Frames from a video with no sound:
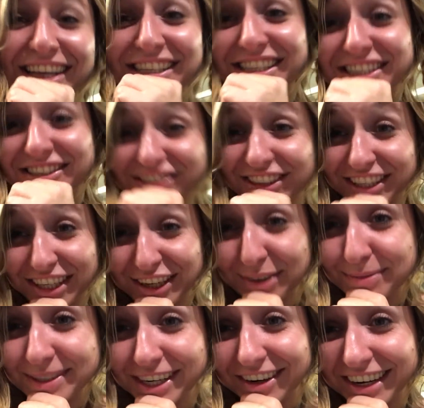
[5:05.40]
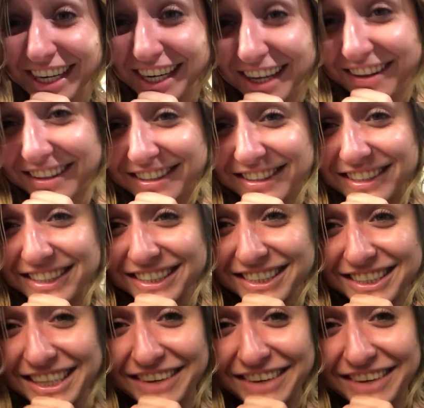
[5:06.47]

Alex is really upset right now that she doesn't